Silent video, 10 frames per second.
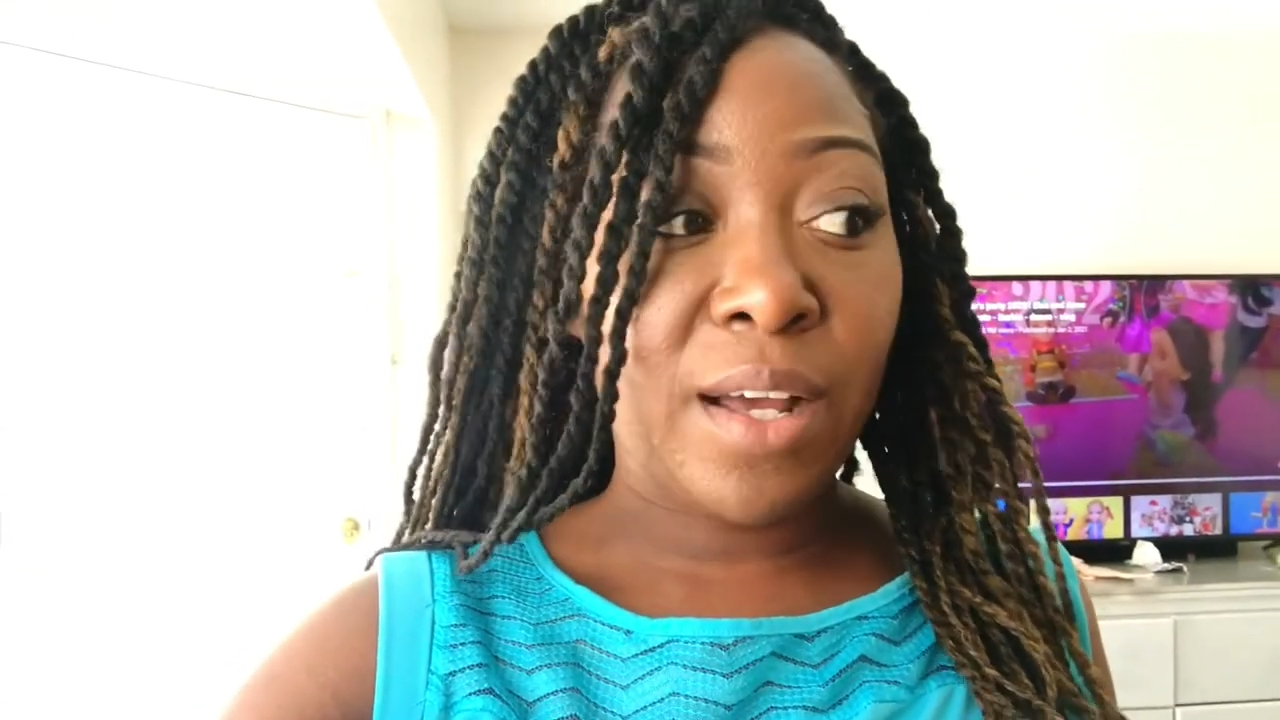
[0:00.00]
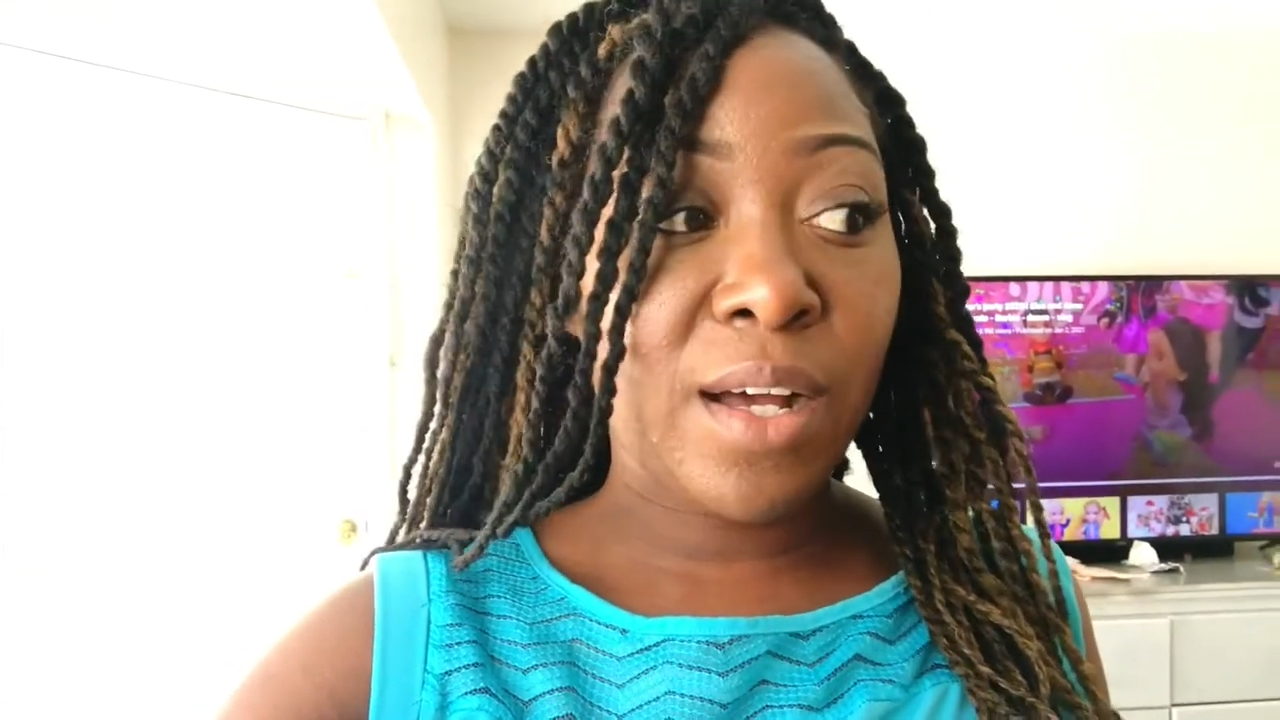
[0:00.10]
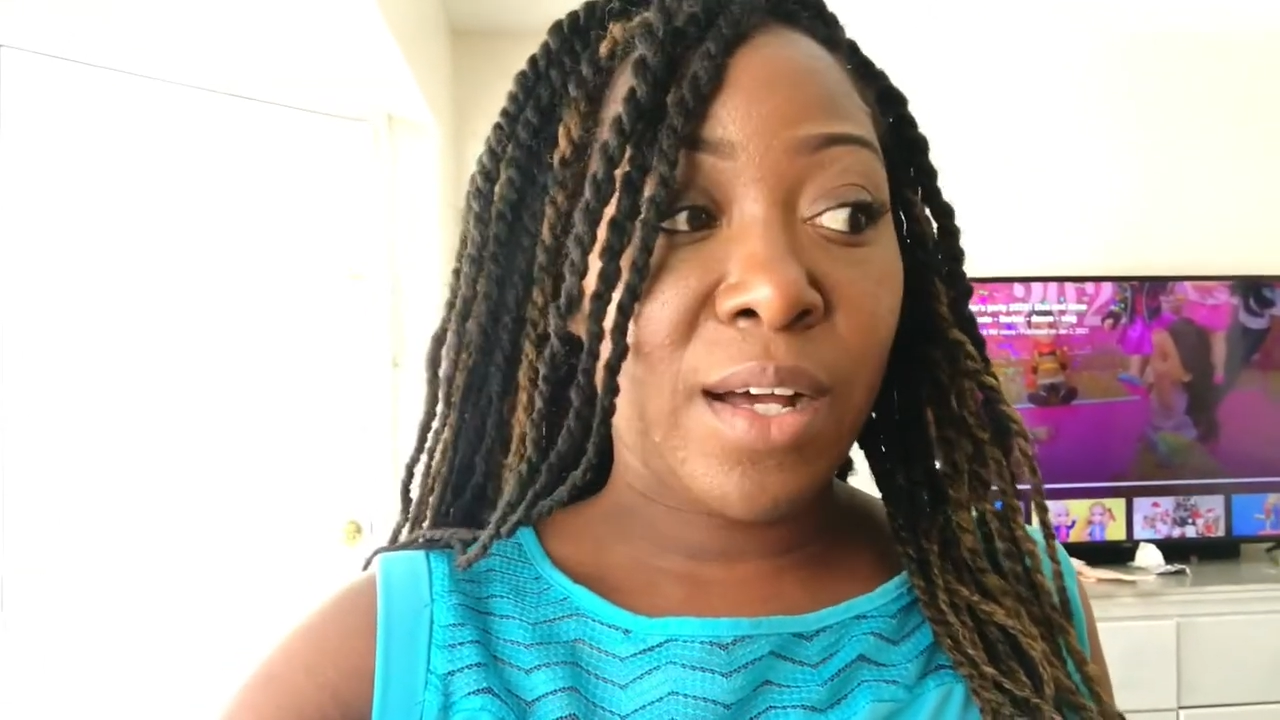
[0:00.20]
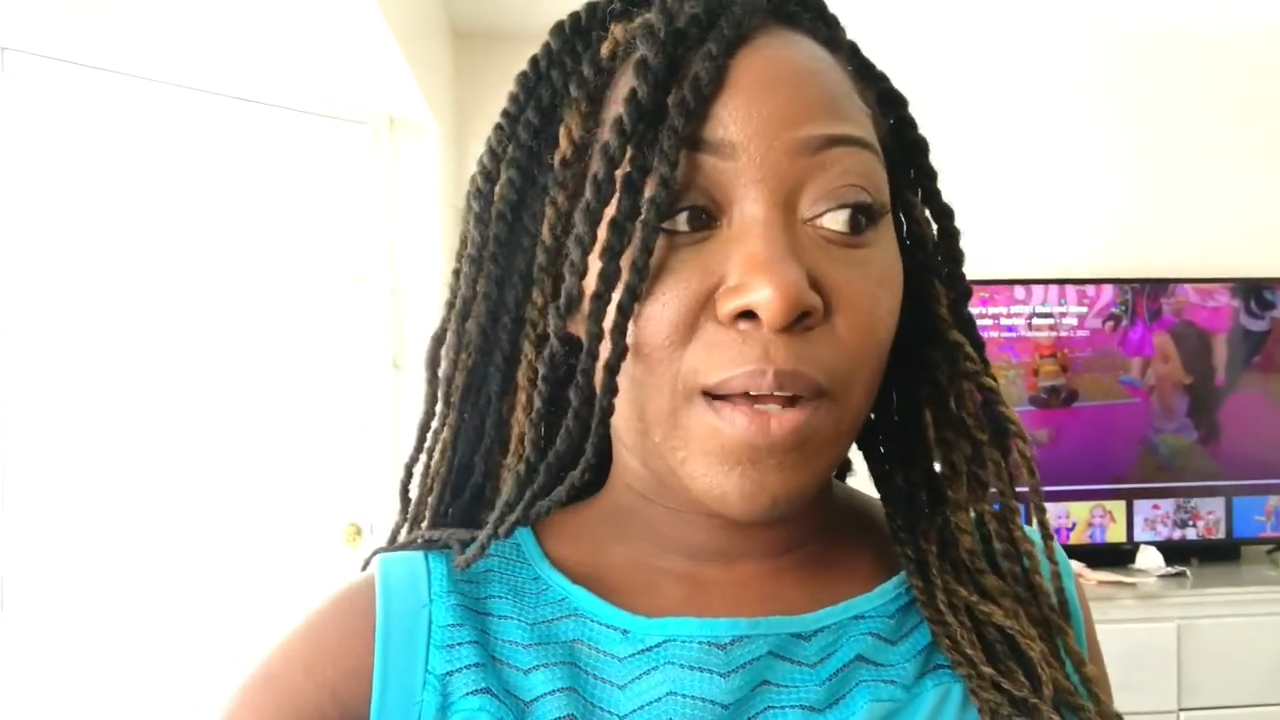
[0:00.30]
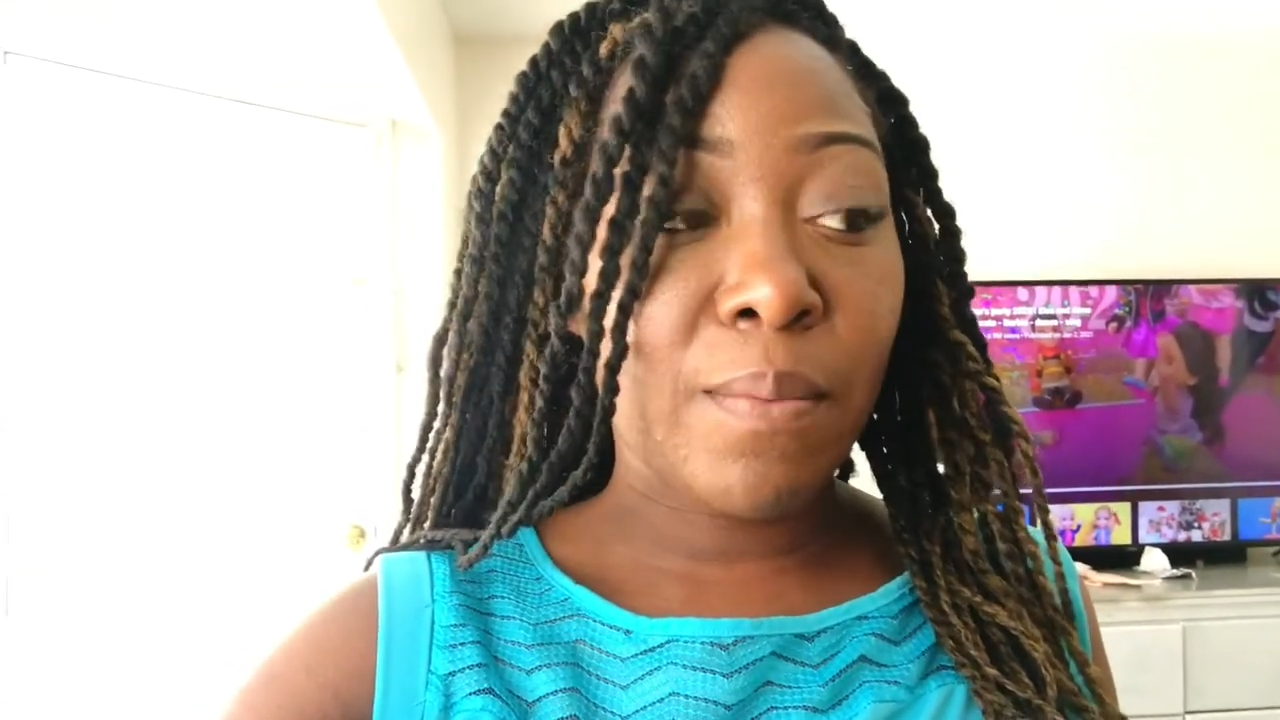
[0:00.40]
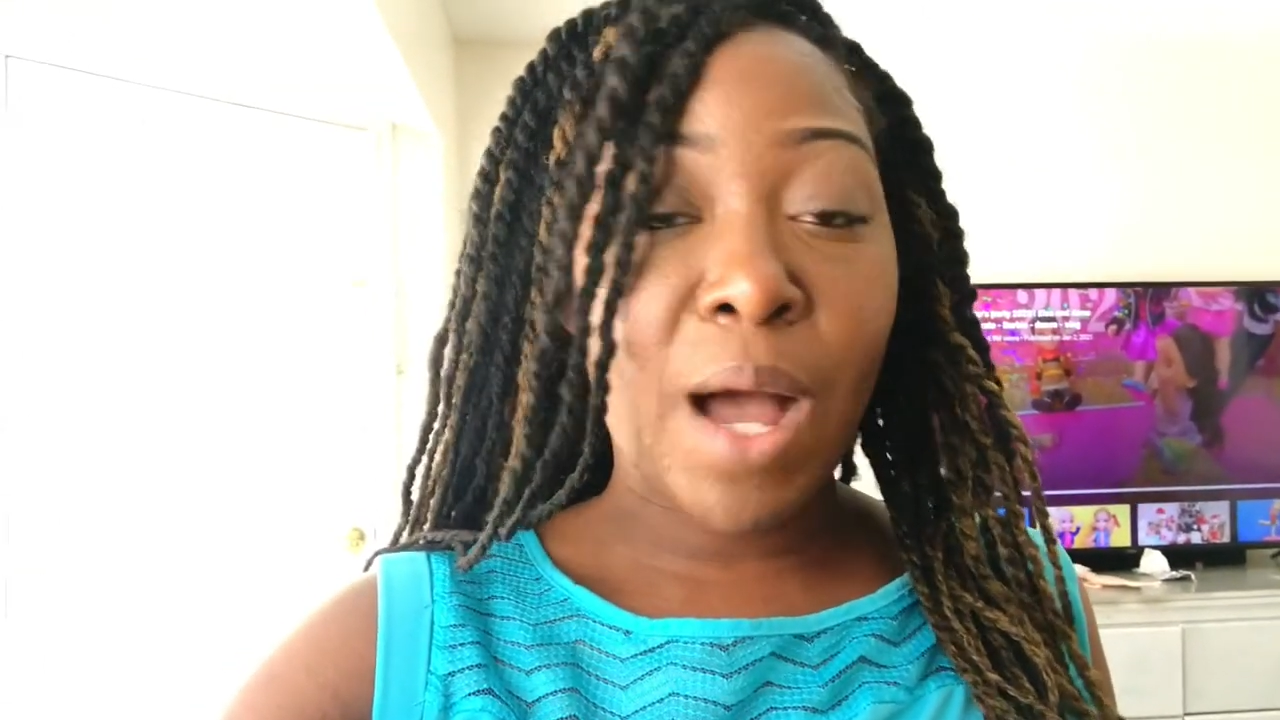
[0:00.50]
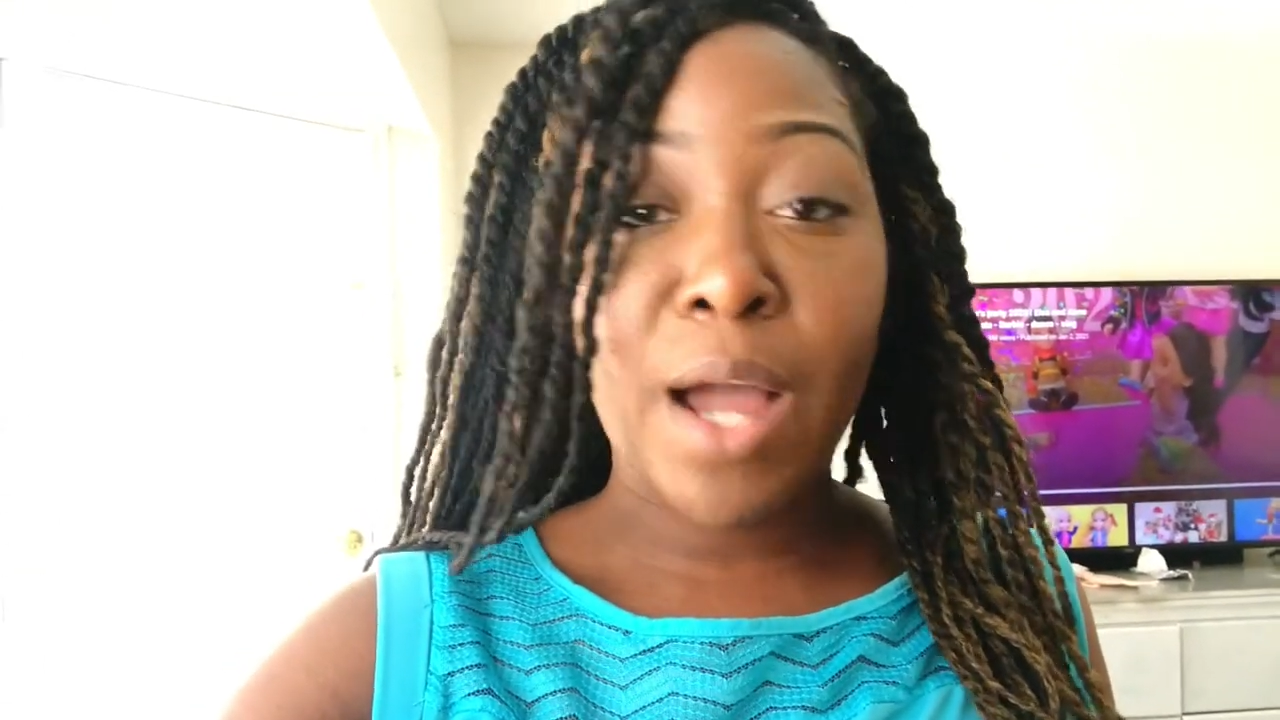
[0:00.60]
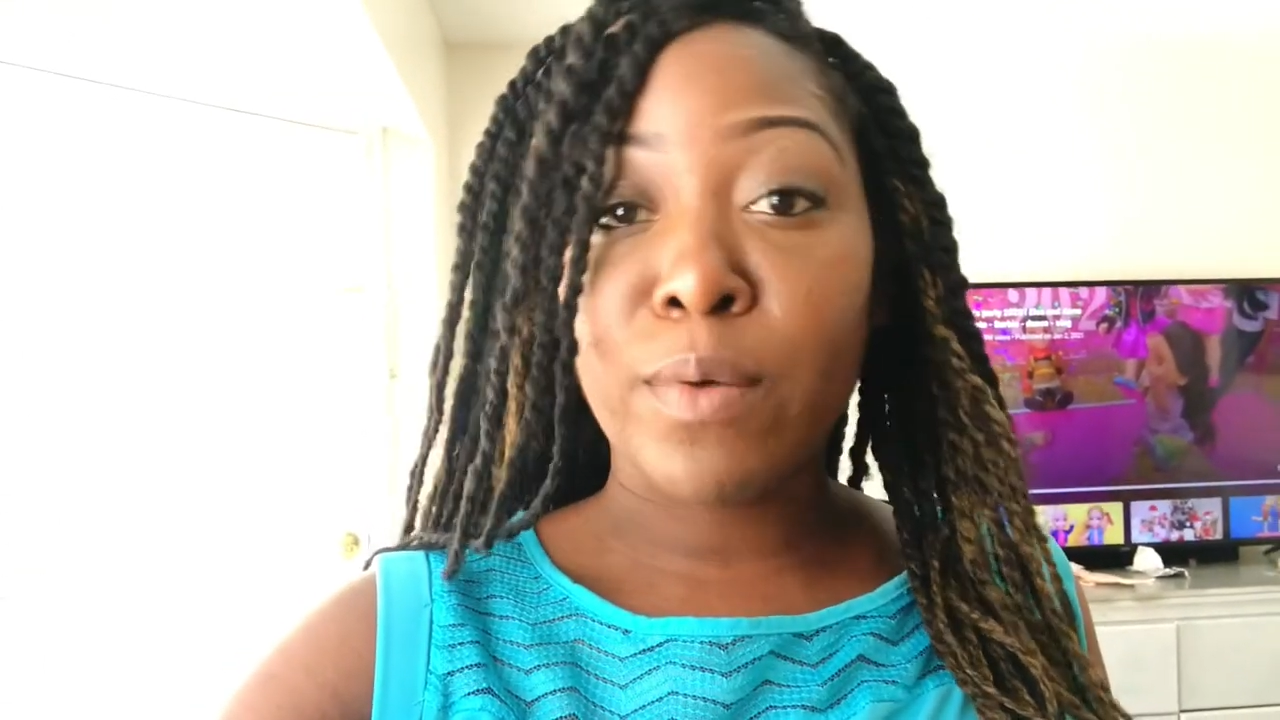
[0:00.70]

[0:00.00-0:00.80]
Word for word: I